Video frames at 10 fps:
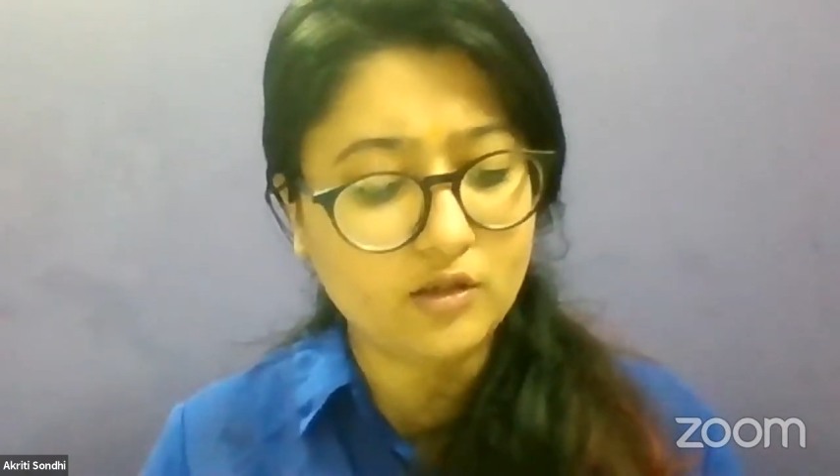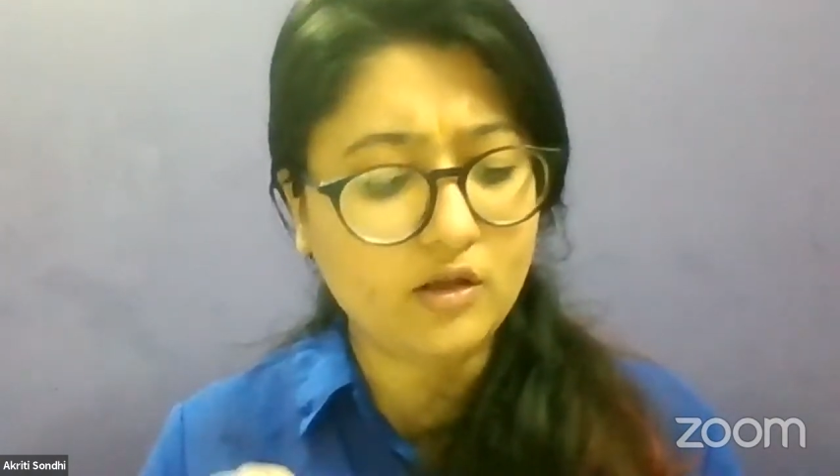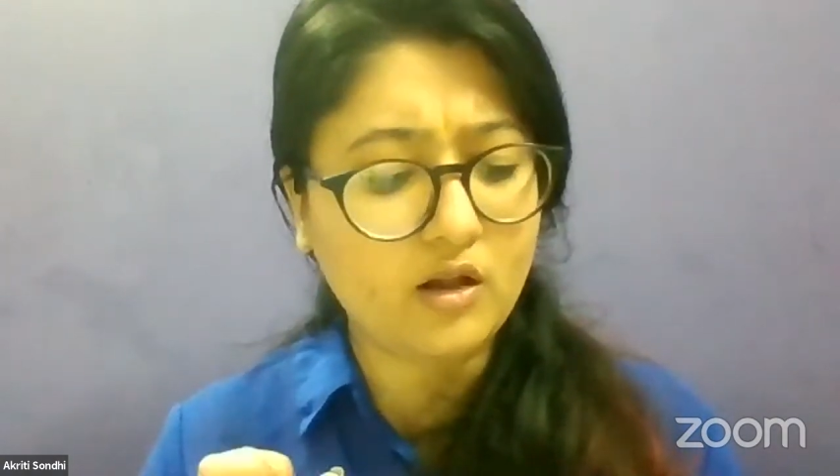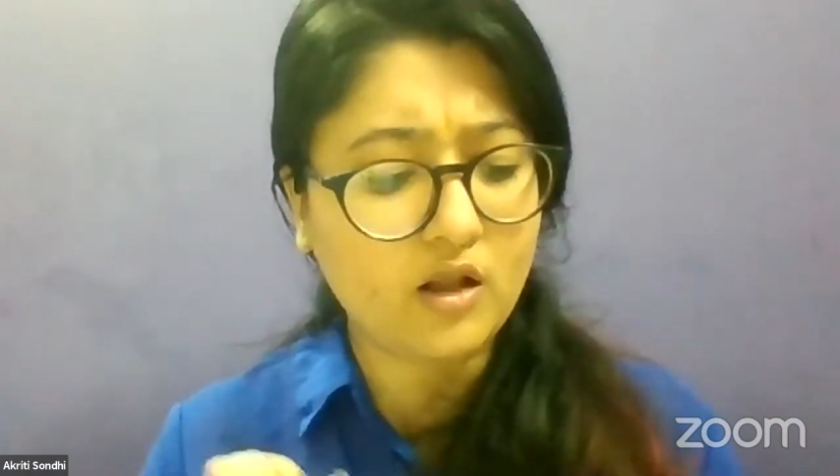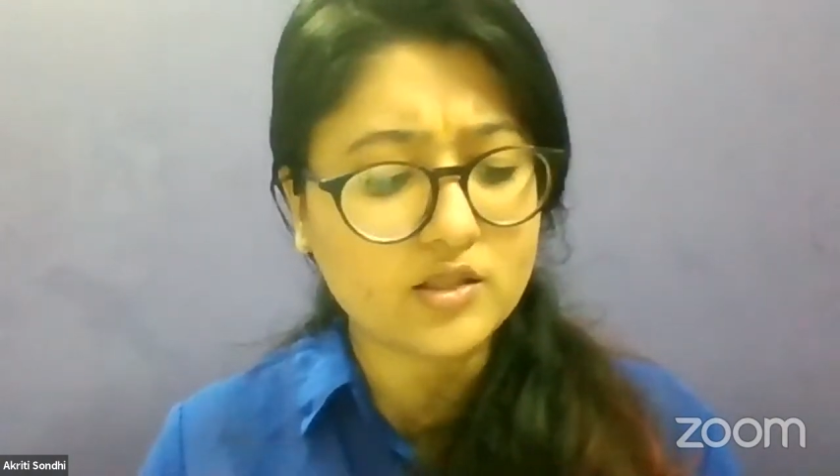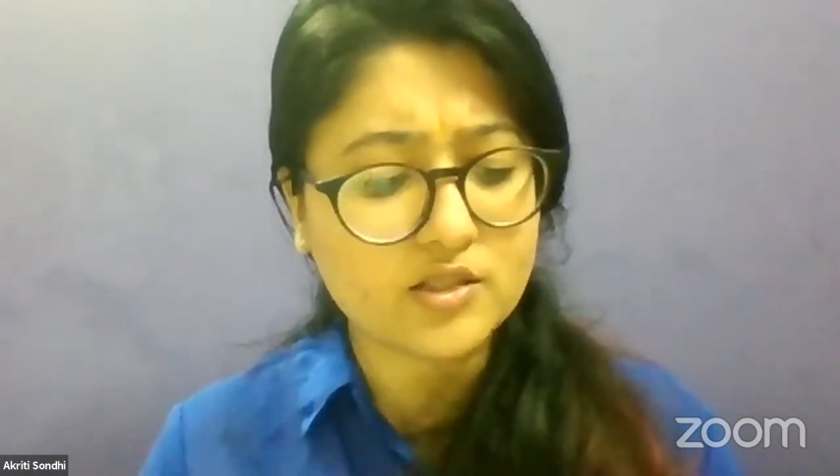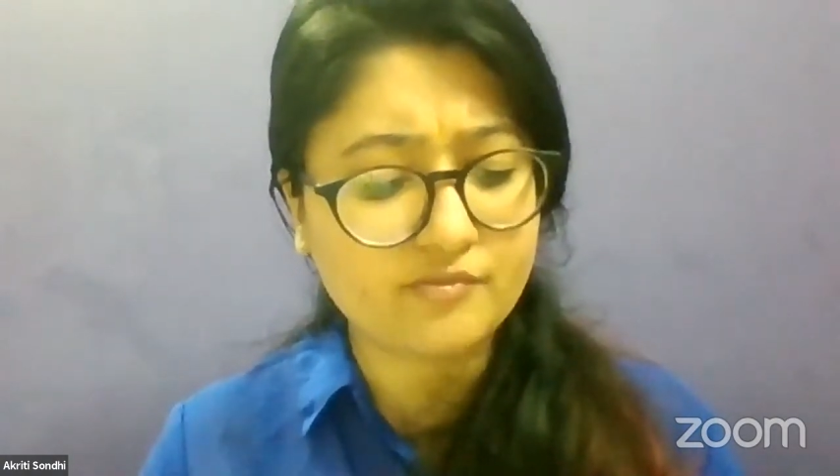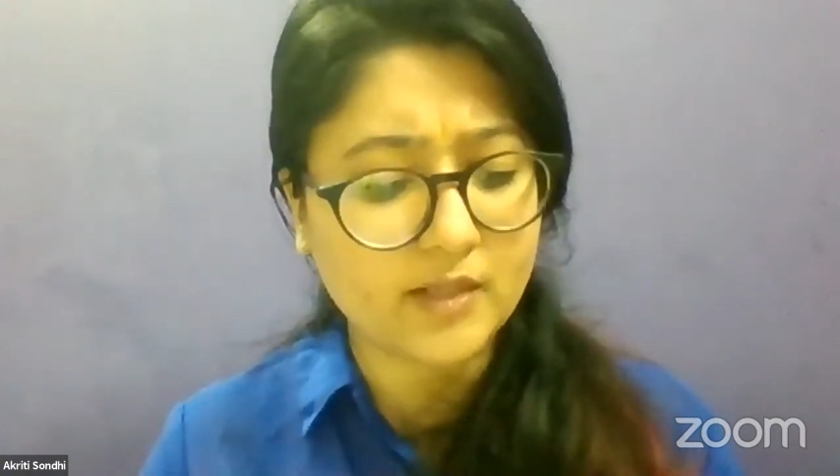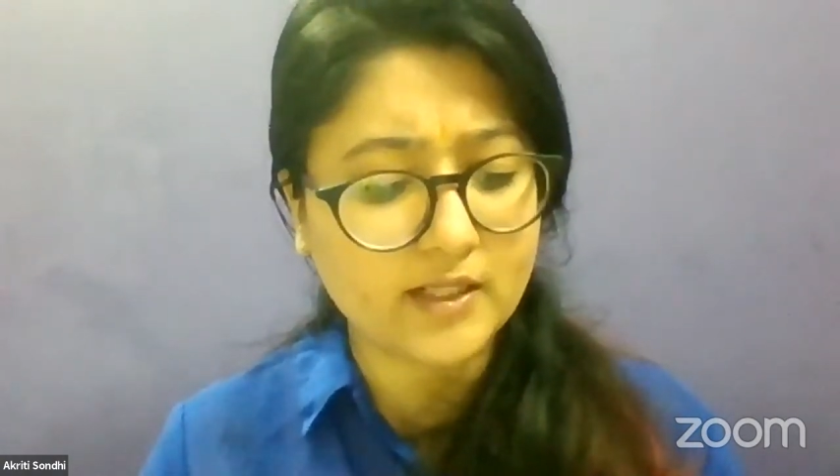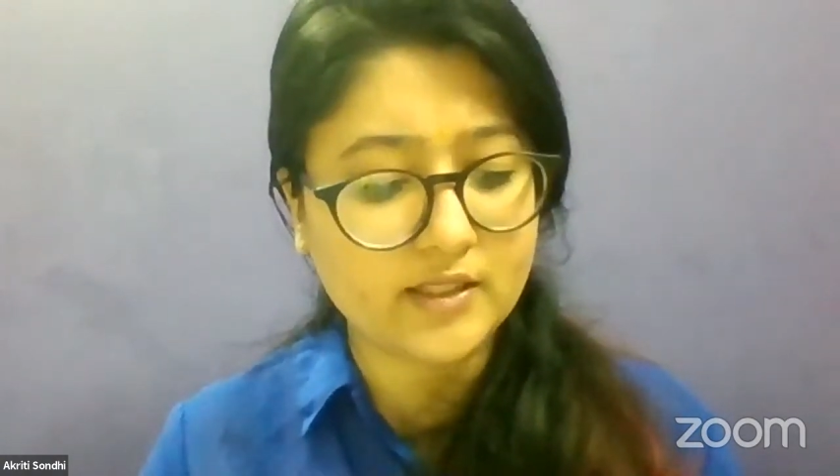lots
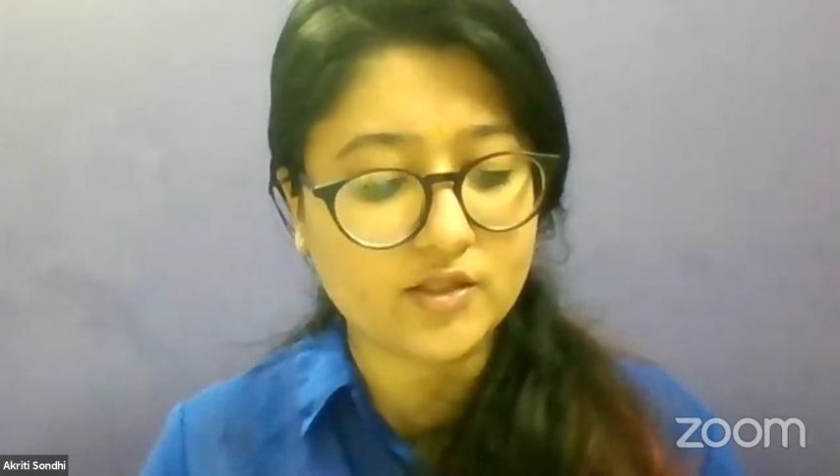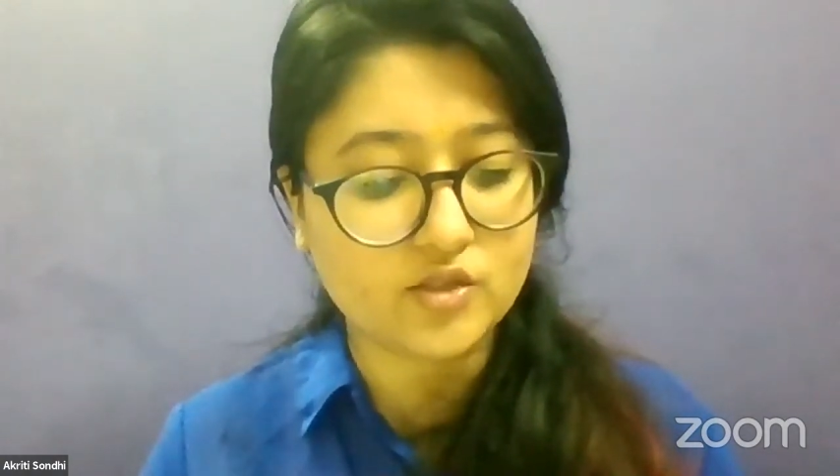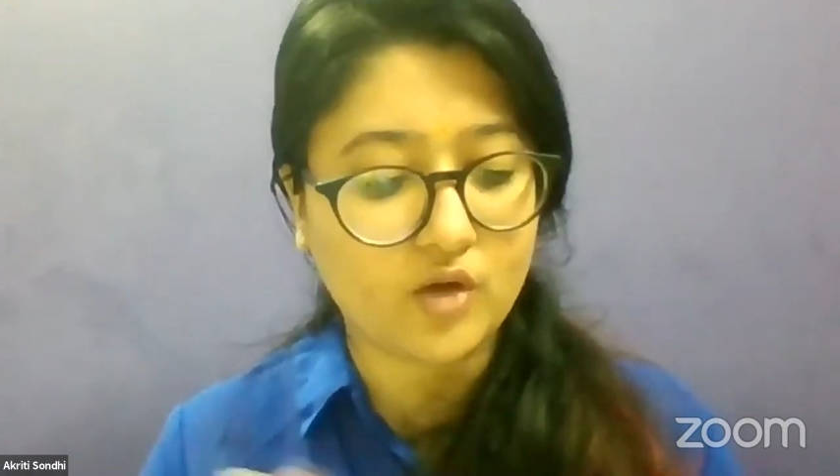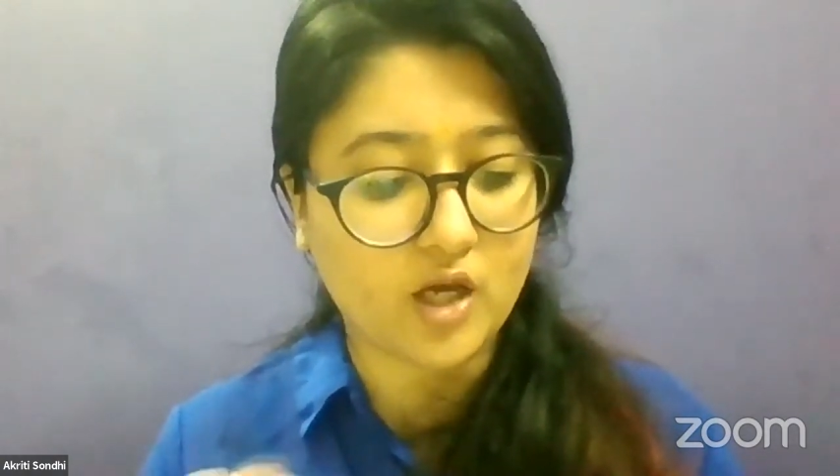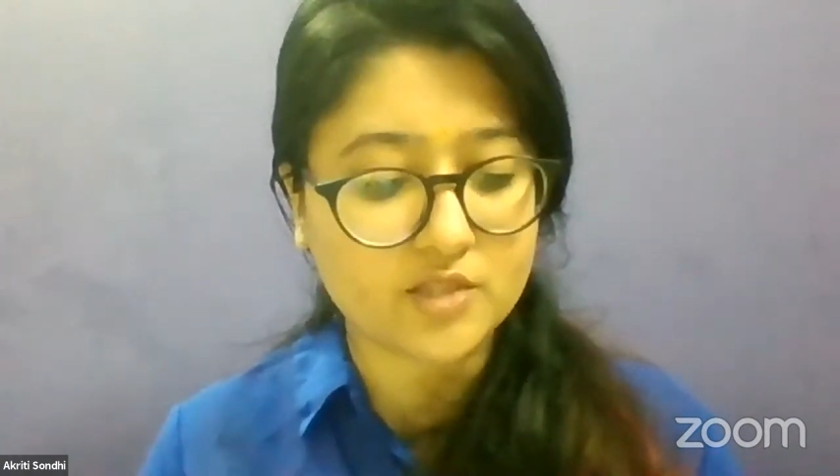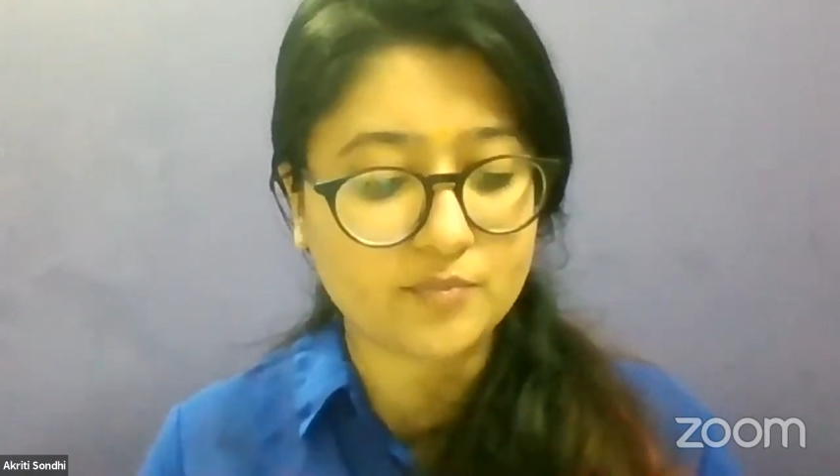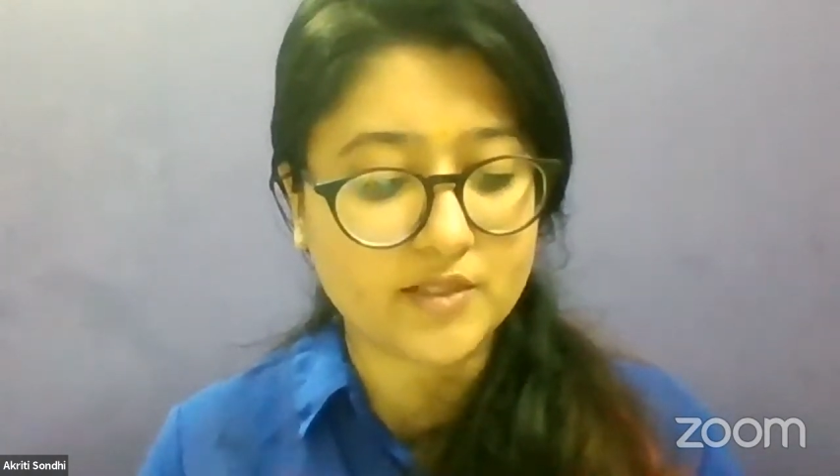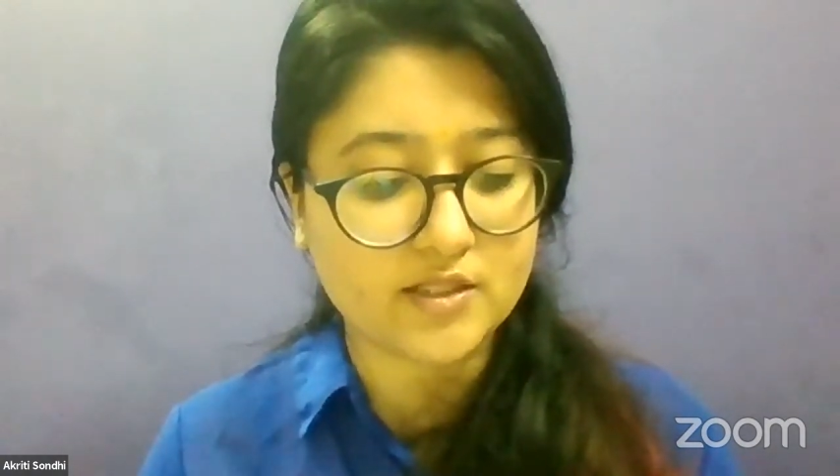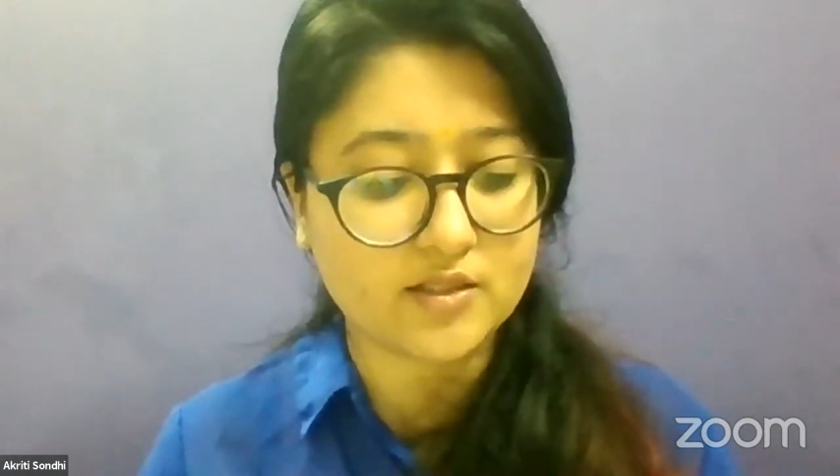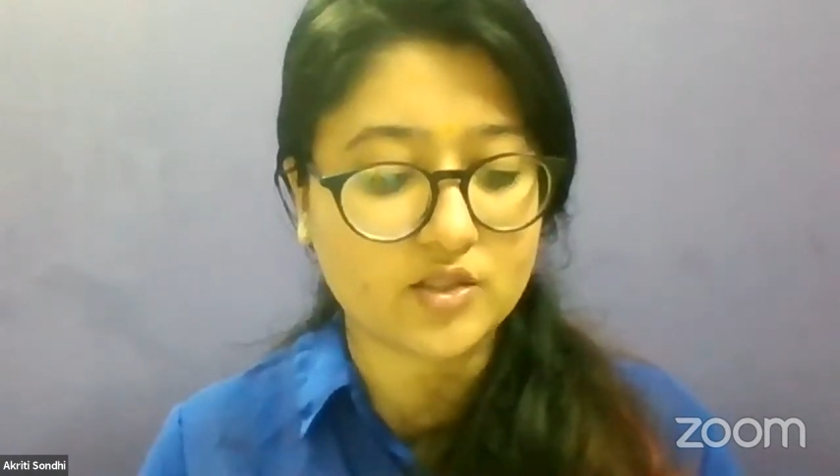of money into
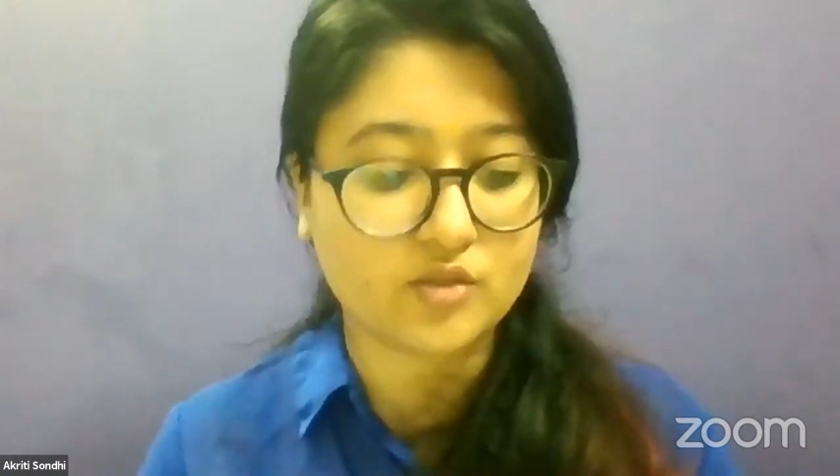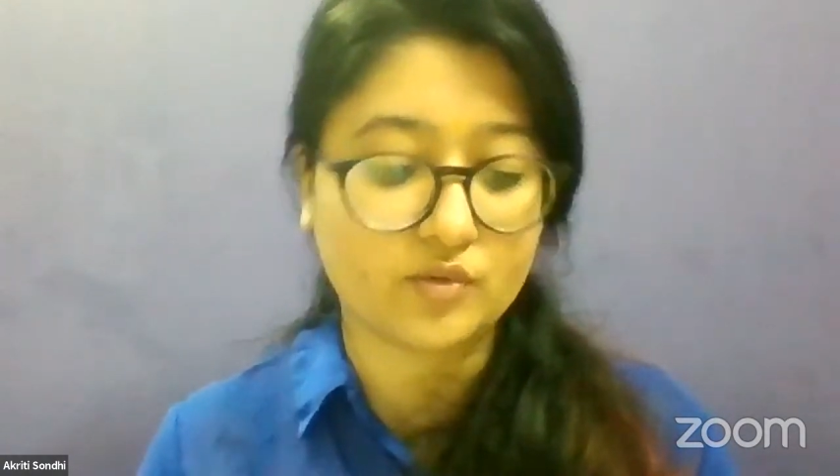hospitals